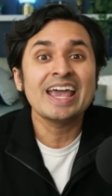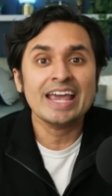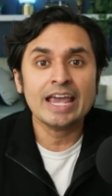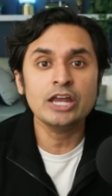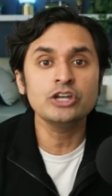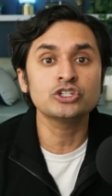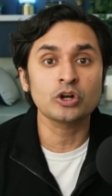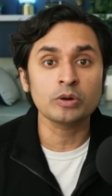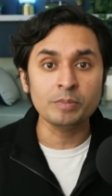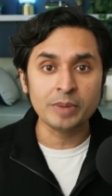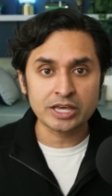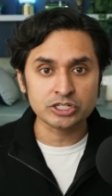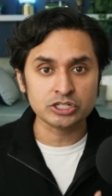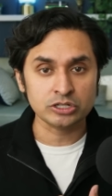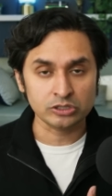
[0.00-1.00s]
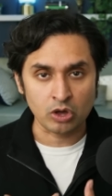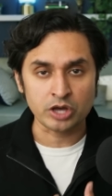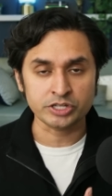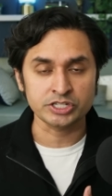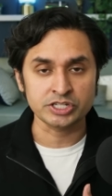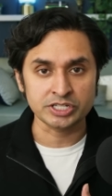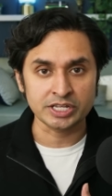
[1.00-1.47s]
intermixed
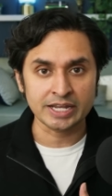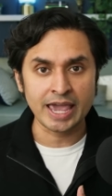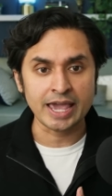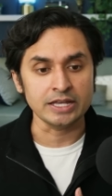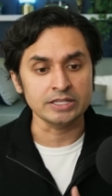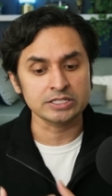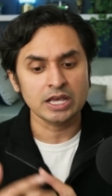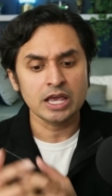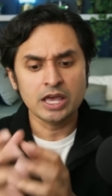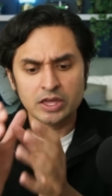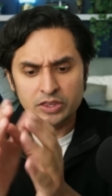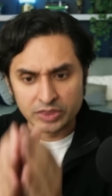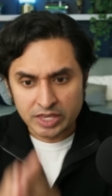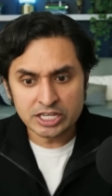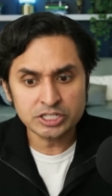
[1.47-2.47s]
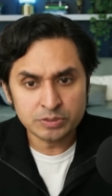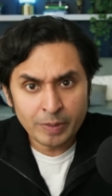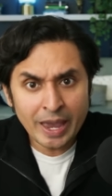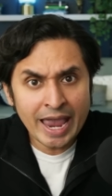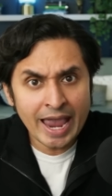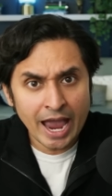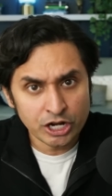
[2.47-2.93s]
losses and gains. This
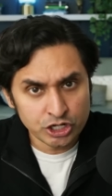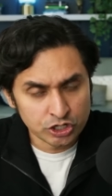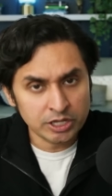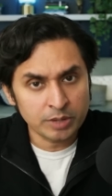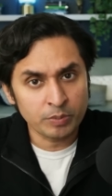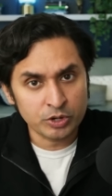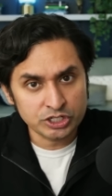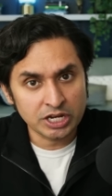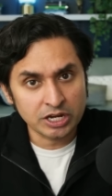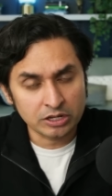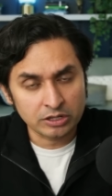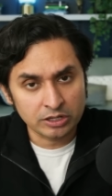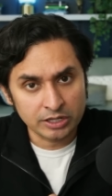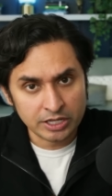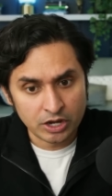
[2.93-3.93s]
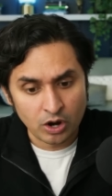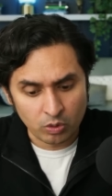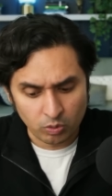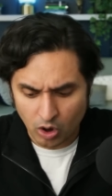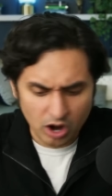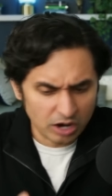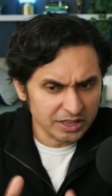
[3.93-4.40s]
may actually particularly go
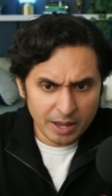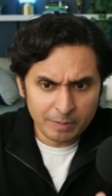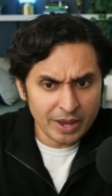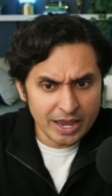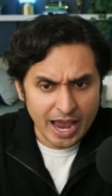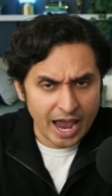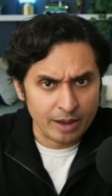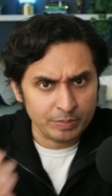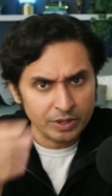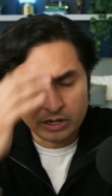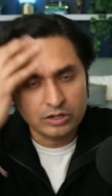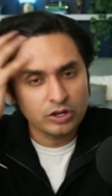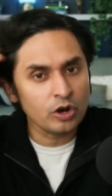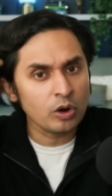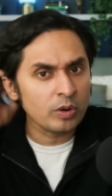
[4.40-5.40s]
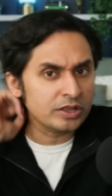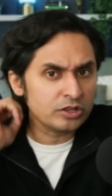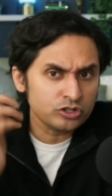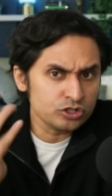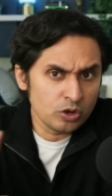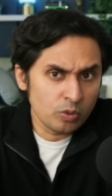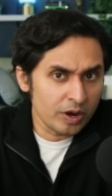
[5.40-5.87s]
wrong. That may happen. You know,
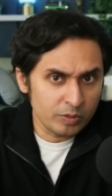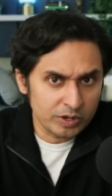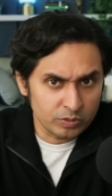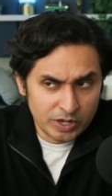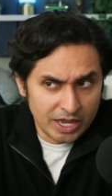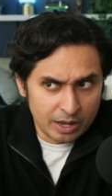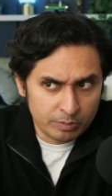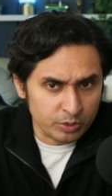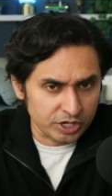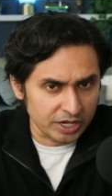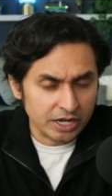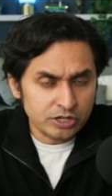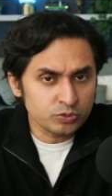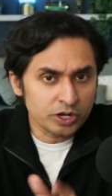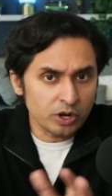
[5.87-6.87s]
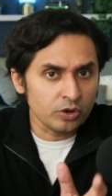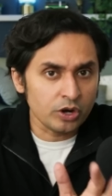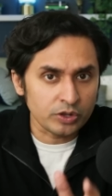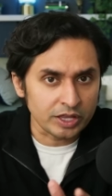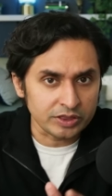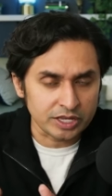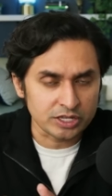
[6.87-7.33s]
there's no way we, we can't predict. We don't know
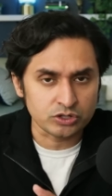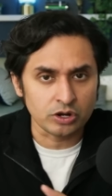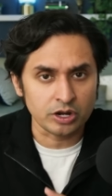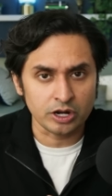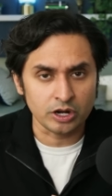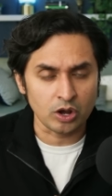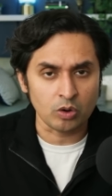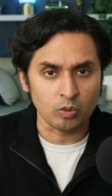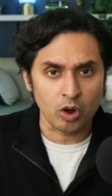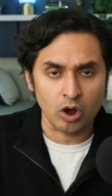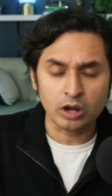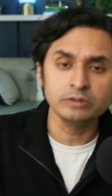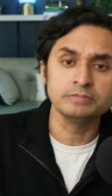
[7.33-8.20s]
that things aren't going to go wrong.